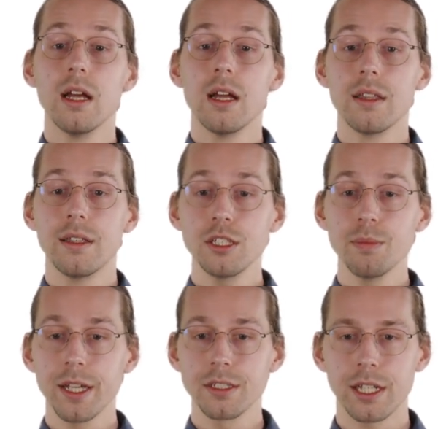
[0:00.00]
This
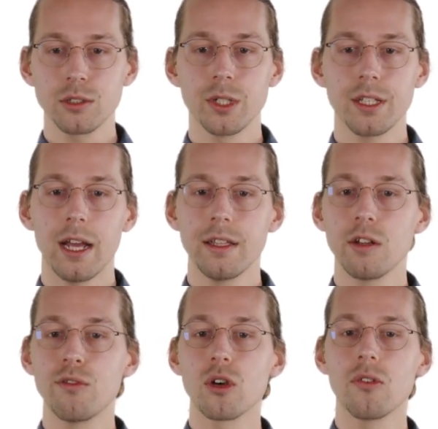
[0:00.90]
makes NetSquid ideal
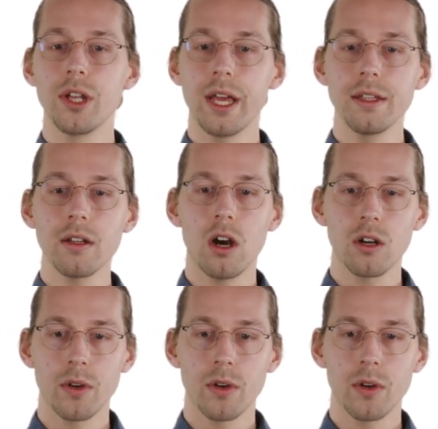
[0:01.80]
for creating hardware